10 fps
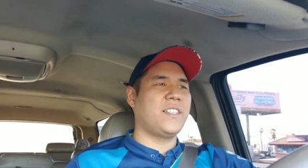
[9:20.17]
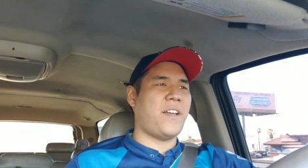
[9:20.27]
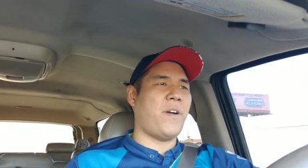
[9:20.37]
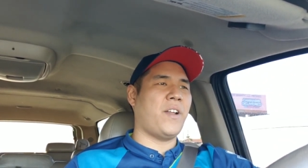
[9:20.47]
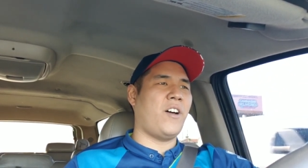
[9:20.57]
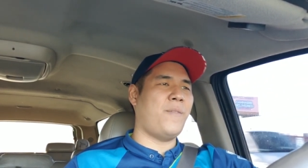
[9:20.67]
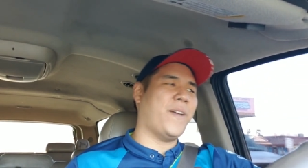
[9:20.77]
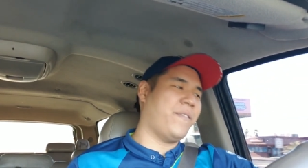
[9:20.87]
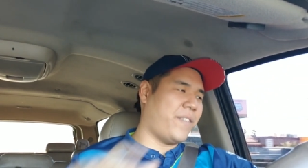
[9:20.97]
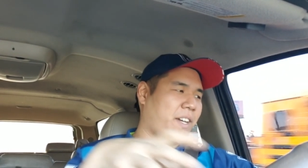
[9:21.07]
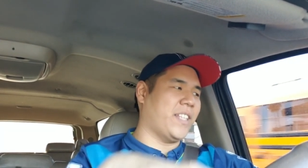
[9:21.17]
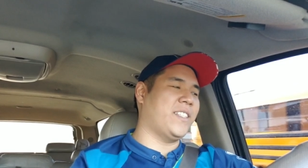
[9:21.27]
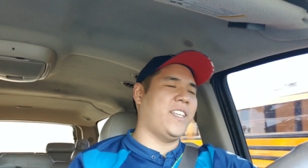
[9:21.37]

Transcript: So I want all my fucking